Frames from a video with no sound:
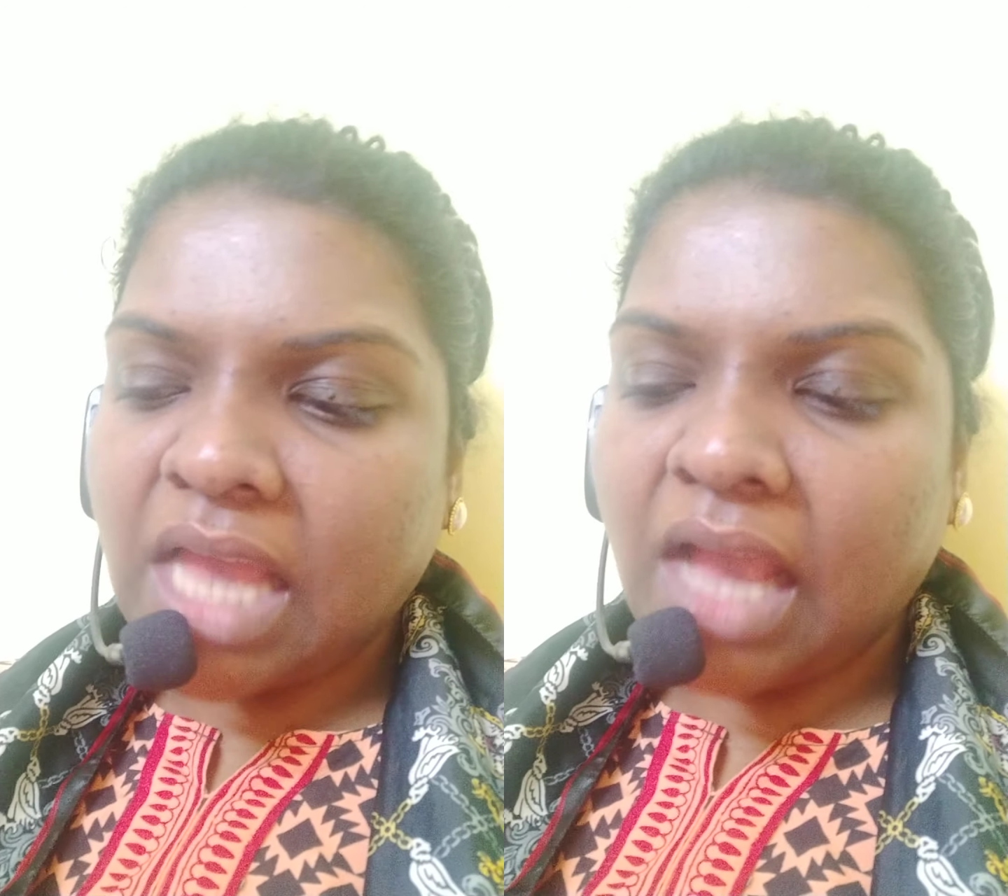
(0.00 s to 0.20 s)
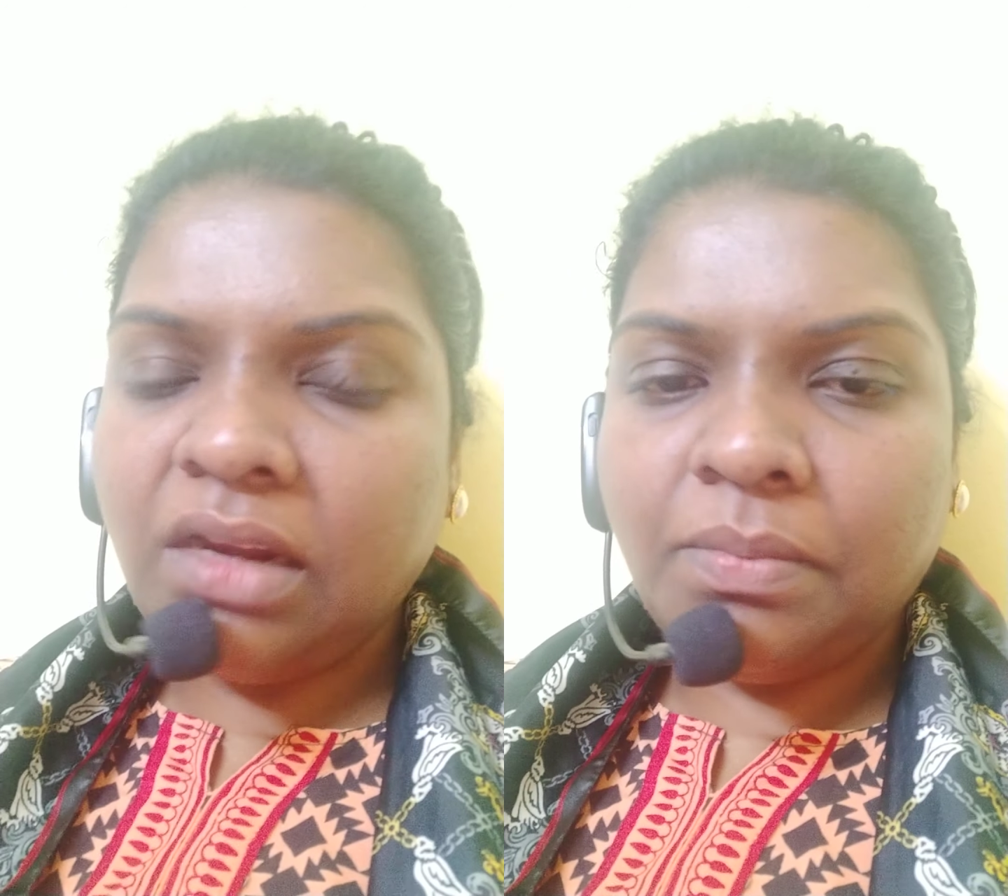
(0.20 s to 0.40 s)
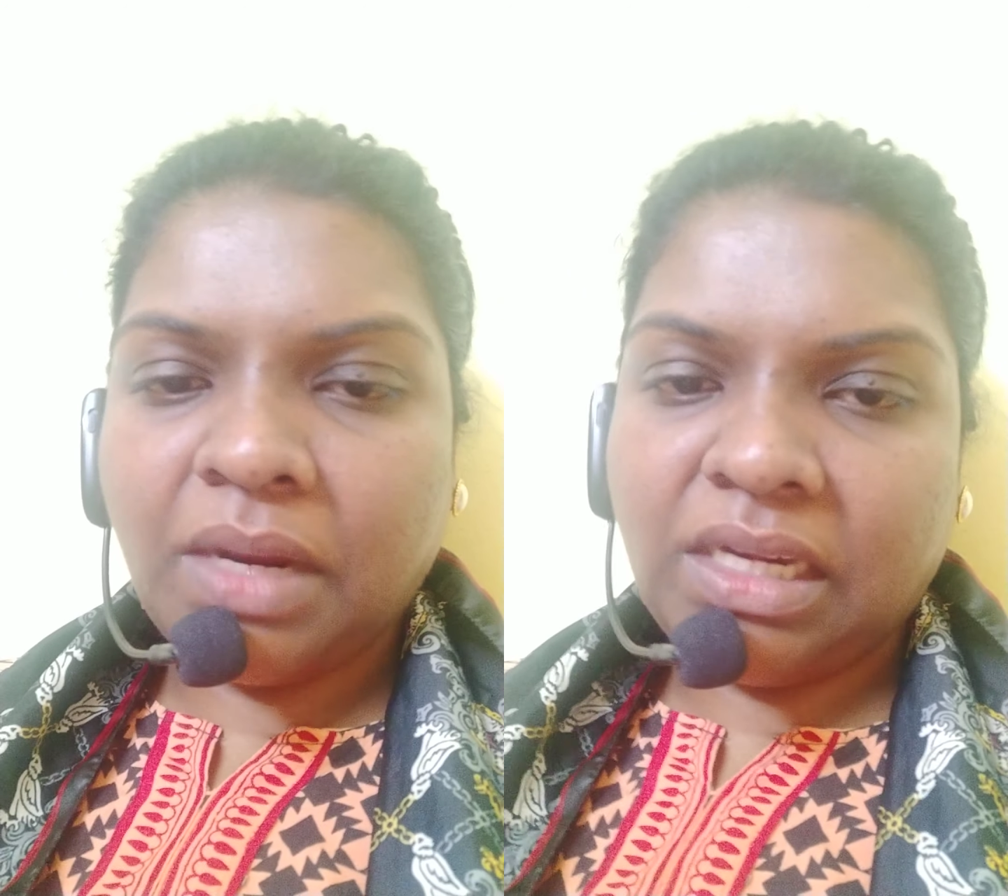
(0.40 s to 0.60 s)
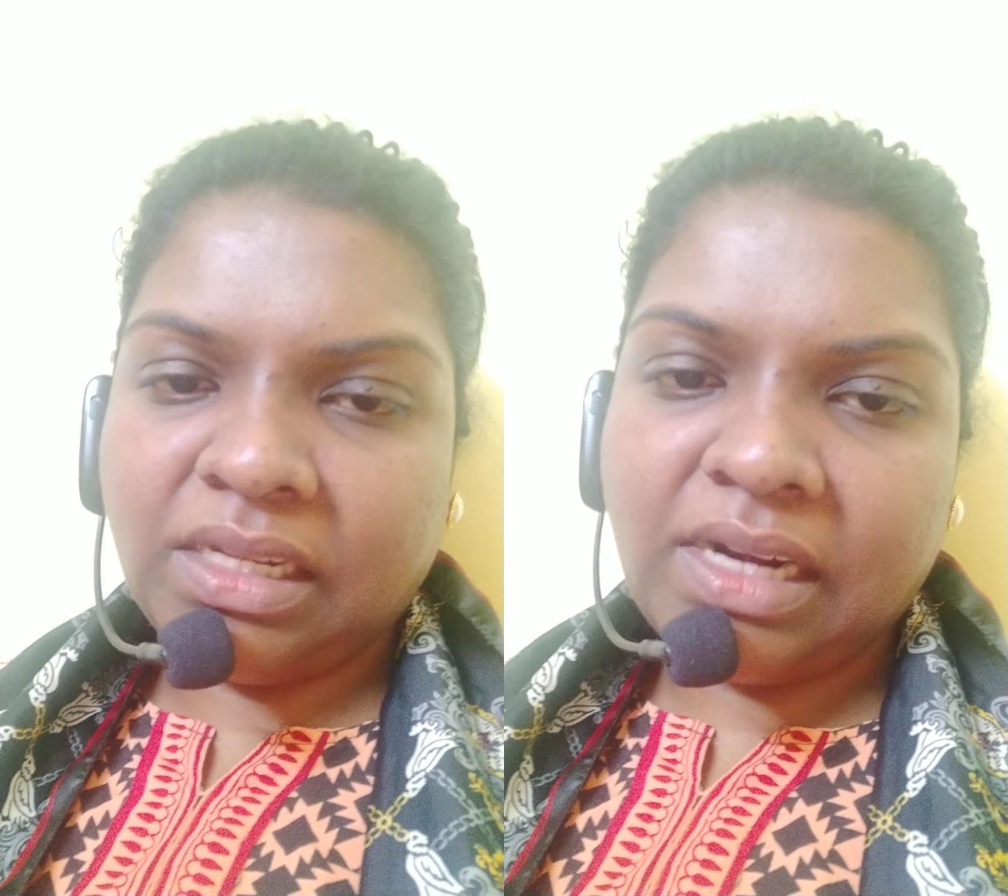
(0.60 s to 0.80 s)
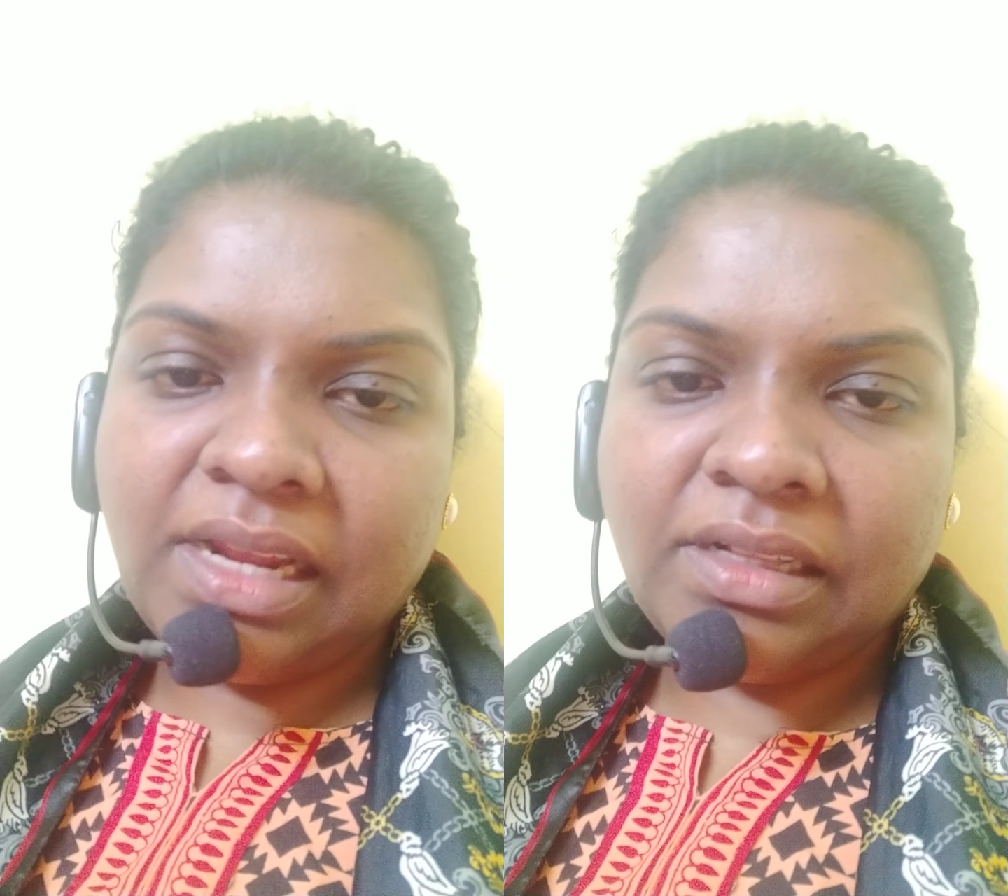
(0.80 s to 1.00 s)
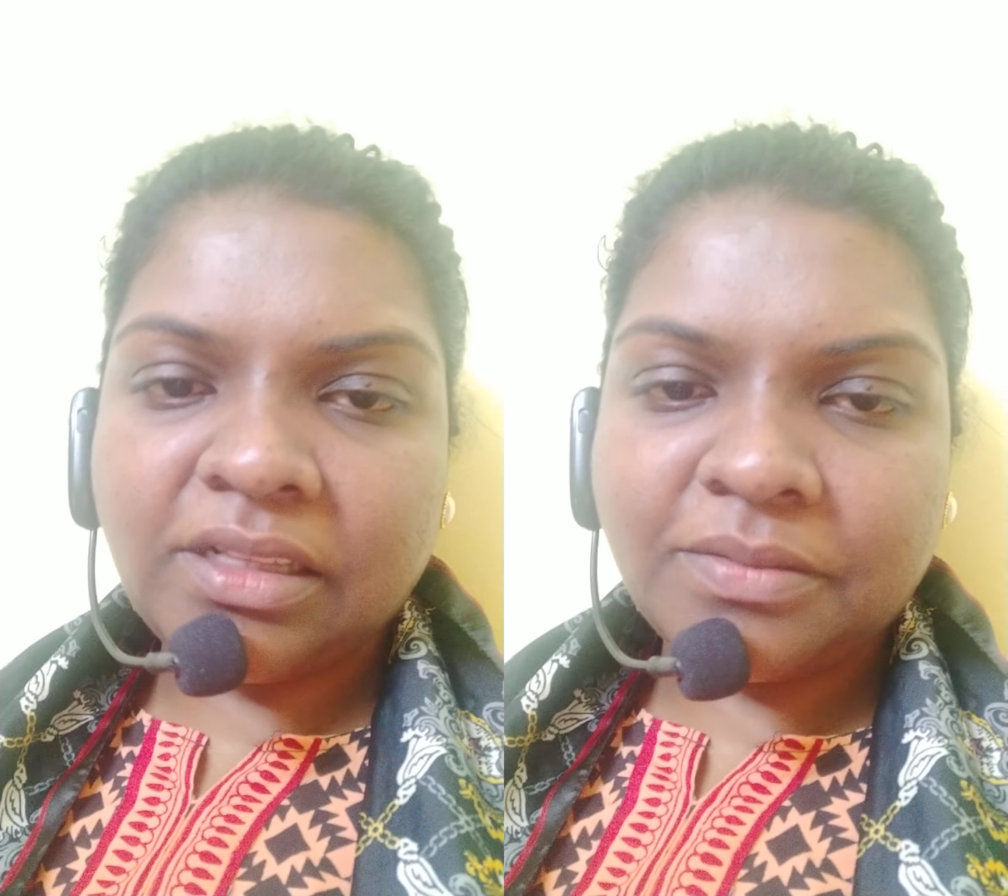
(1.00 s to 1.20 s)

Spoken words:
and mental health.